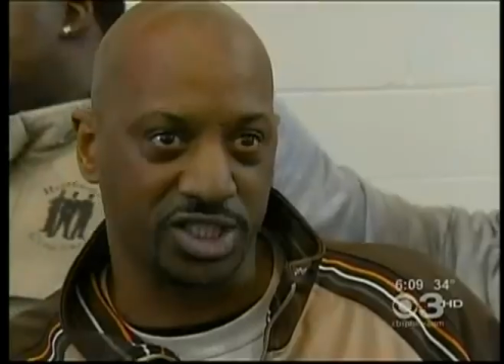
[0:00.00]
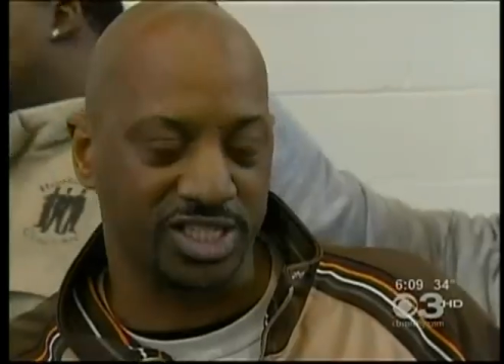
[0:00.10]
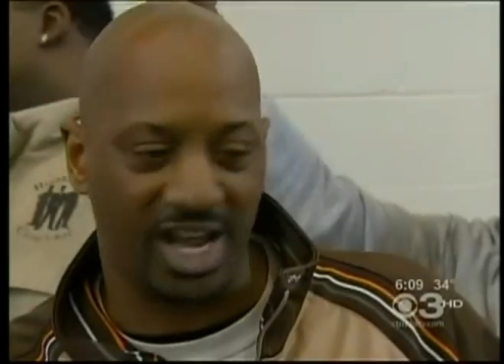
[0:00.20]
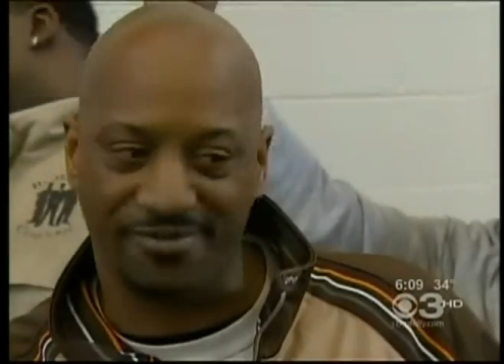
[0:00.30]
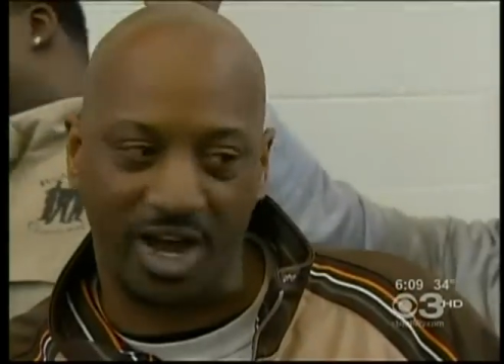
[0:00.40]
This
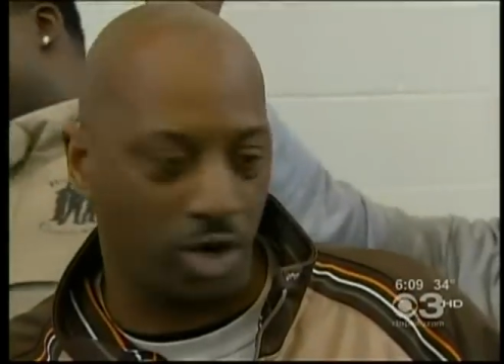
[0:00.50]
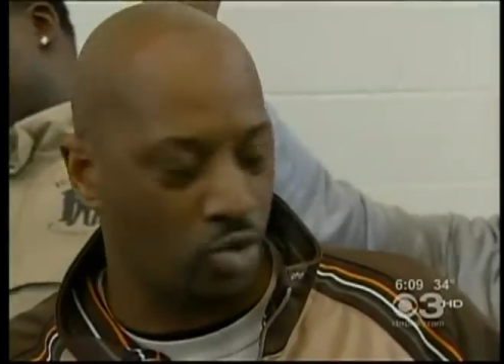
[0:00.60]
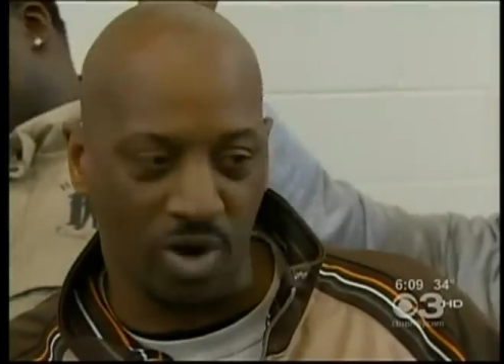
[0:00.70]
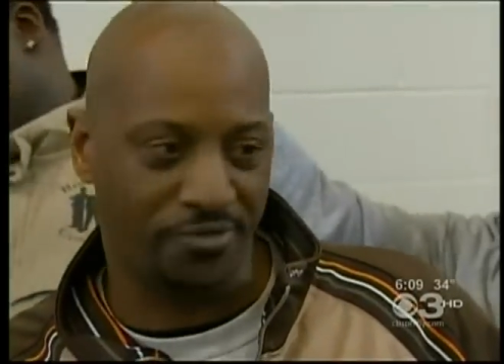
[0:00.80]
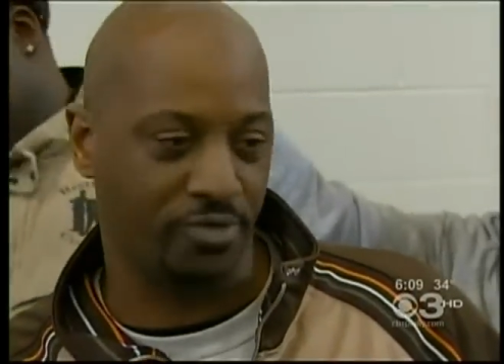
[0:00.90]
life I
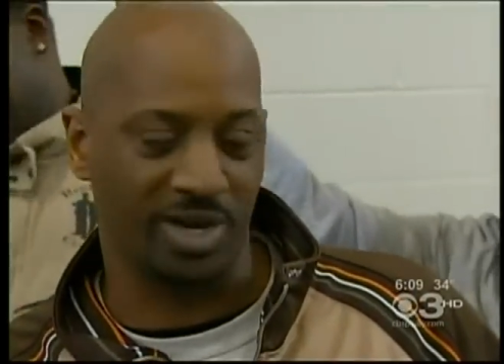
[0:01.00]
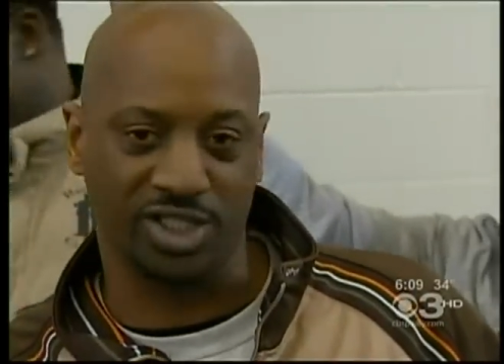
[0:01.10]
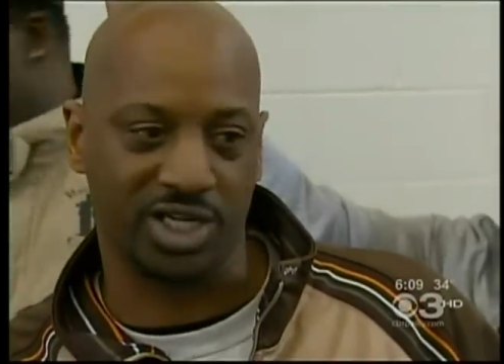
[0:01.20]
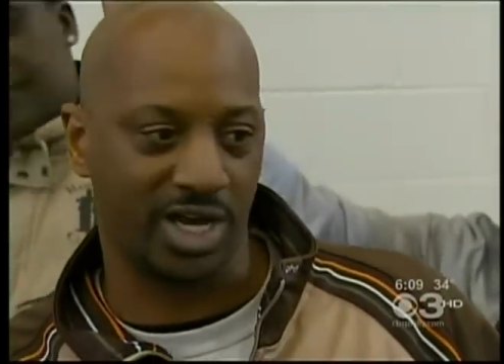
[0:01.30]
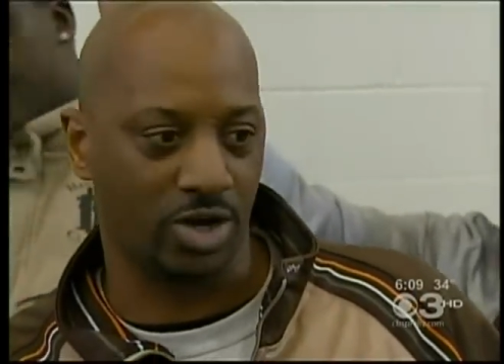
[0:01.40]
don't want for my
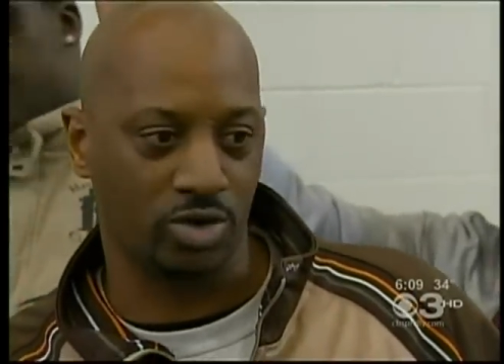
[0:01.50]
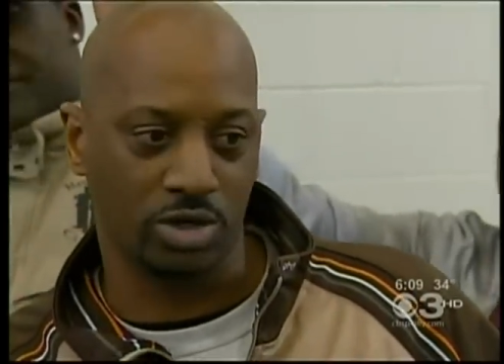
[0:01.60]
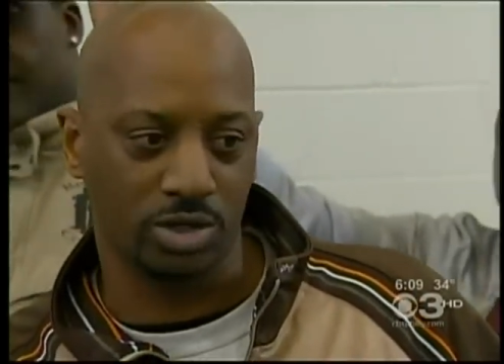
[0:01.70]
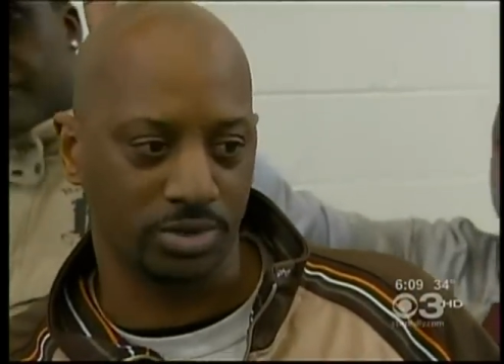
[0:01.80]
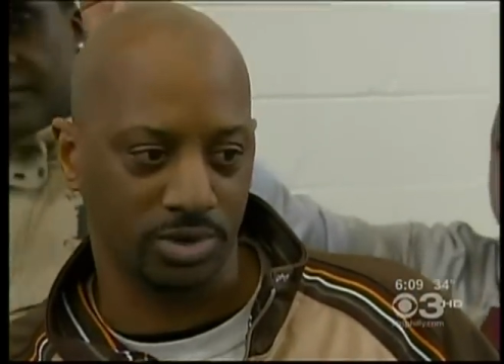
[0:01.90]
child,
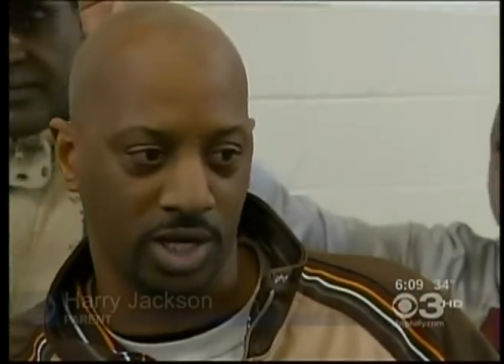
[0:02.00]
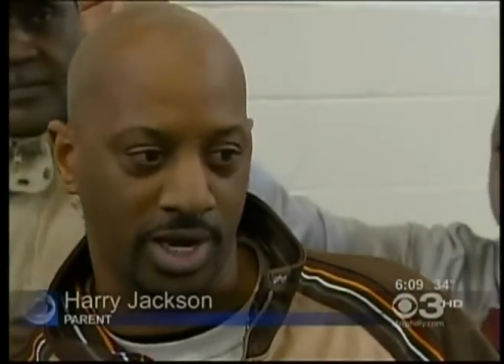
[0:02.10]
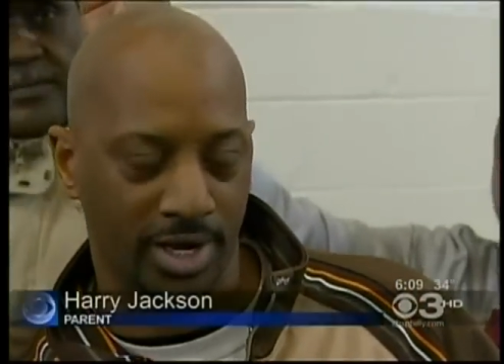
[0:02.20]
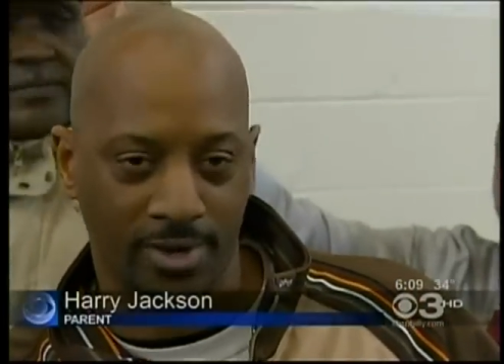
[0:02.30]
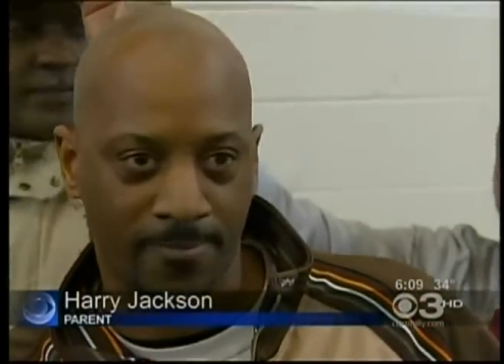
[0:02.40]

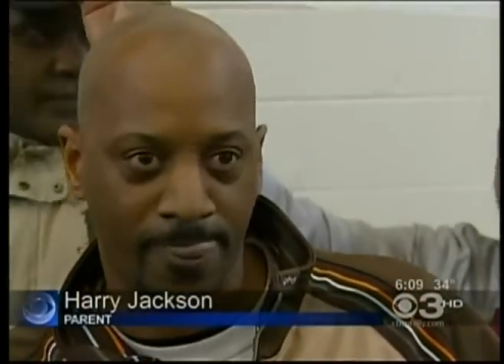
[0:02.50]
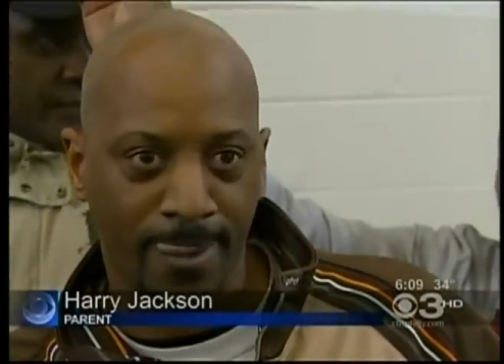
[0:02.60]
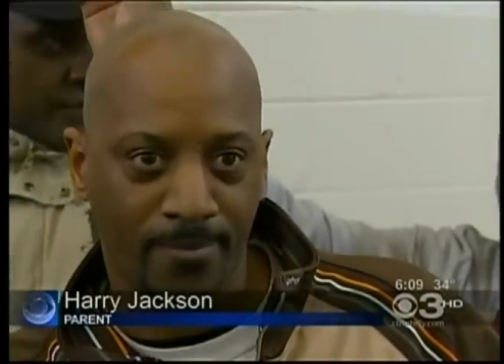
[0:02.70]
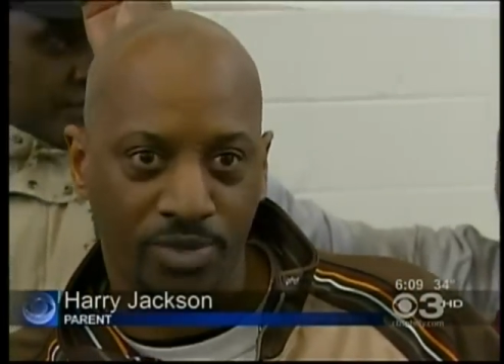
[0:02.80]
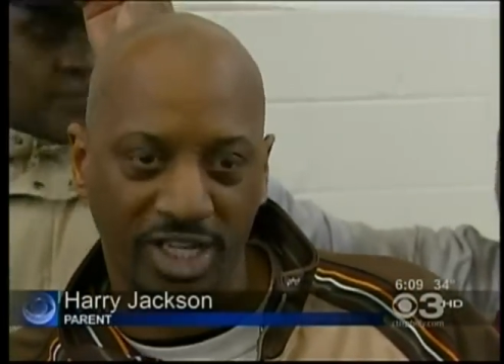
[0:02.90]
and
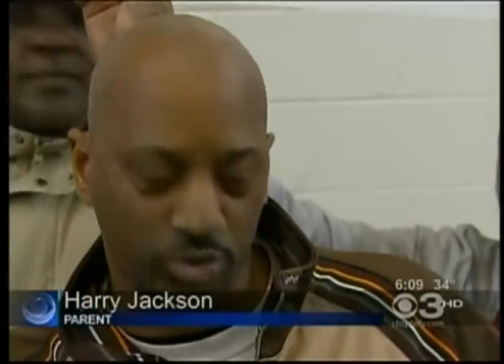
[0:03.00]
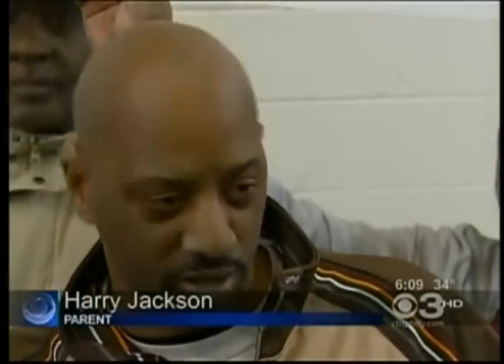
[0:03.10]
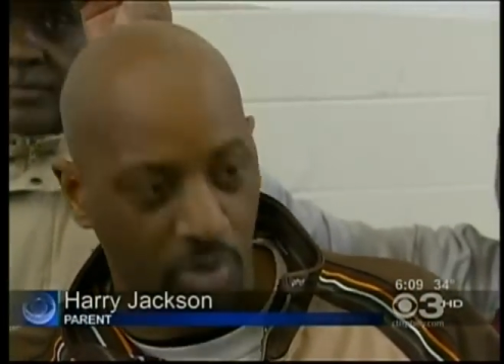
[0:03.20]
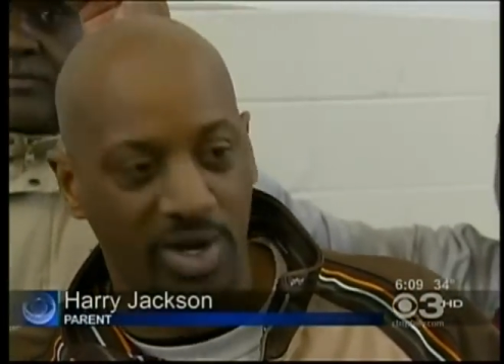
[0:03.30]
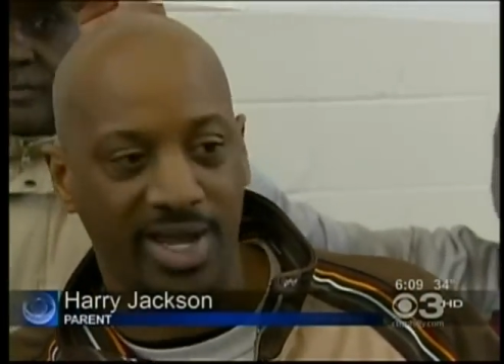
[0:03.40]
that's
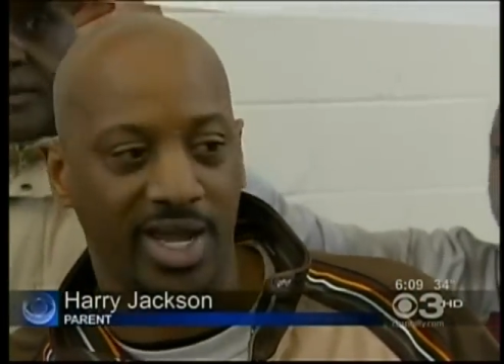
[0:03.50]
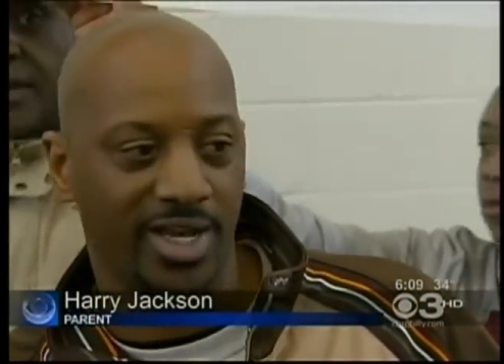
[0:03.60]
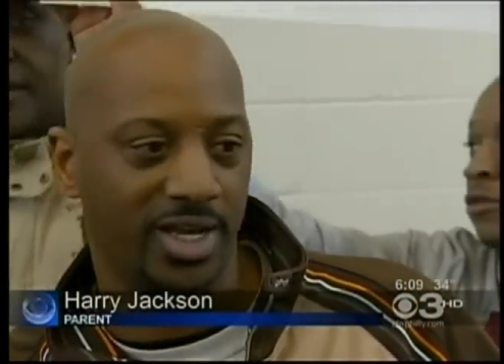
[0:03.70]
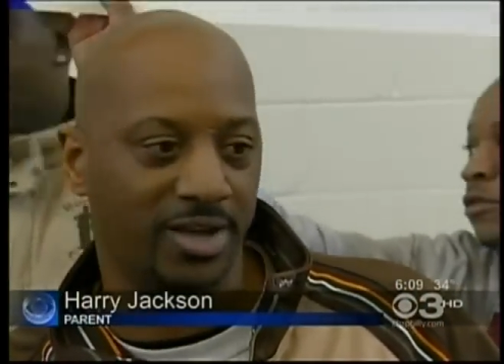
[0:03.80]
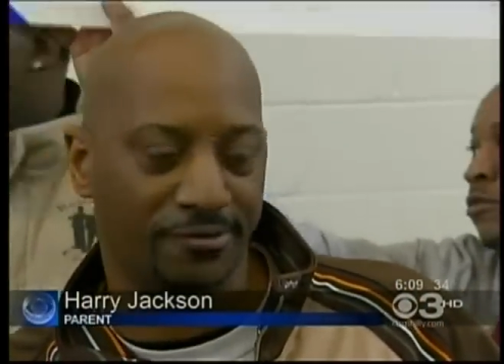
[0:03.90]
where they were
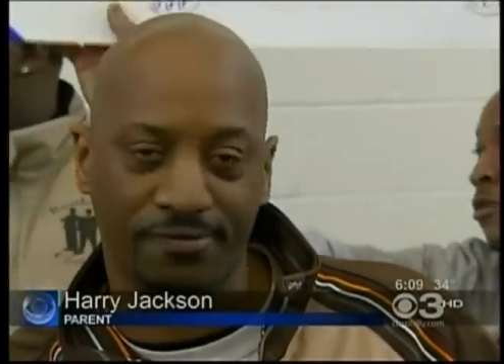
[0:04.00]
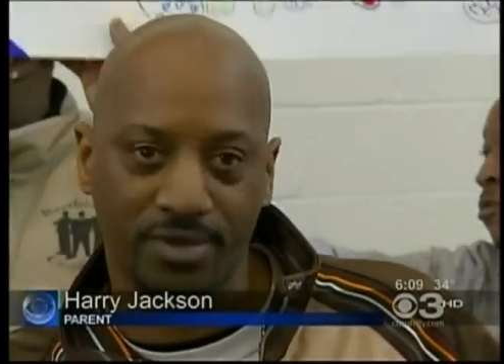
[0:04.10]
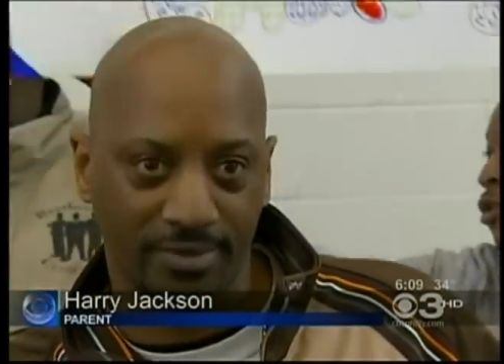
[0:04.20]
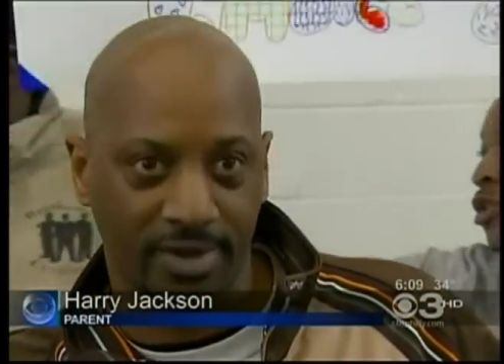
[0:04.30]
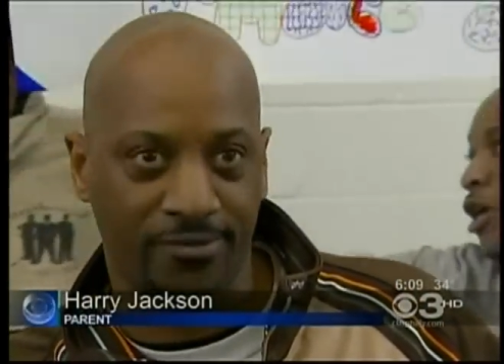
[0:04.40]
head if,
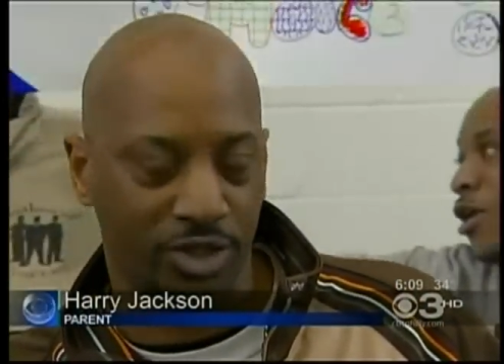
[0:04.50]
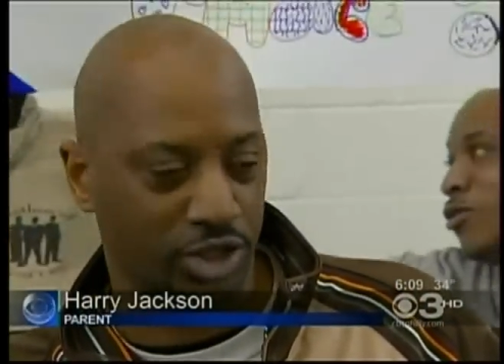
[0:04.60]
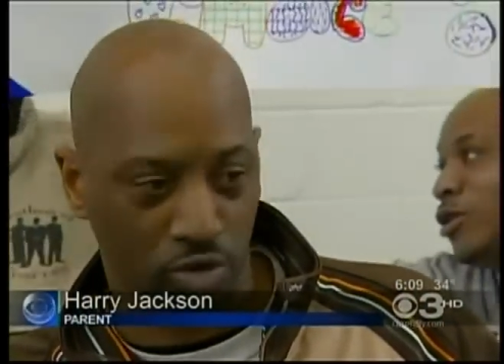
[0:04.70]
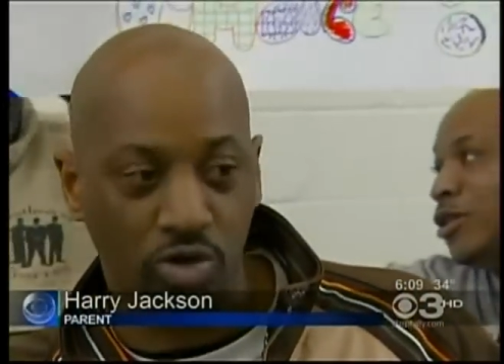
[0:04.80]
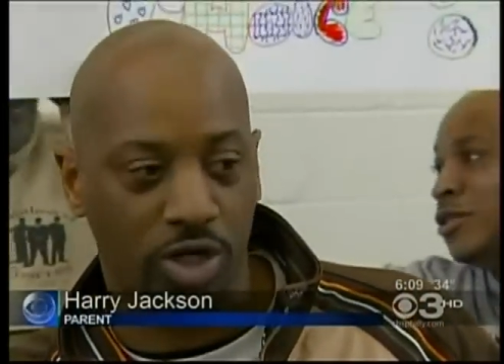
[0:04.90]
if this
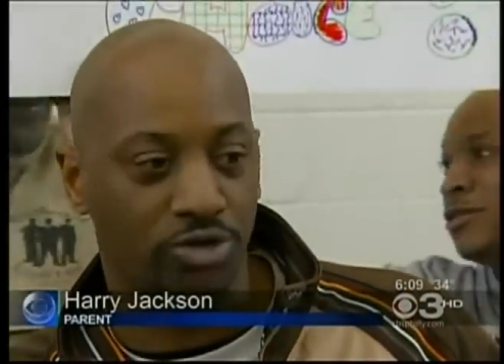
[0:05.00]
school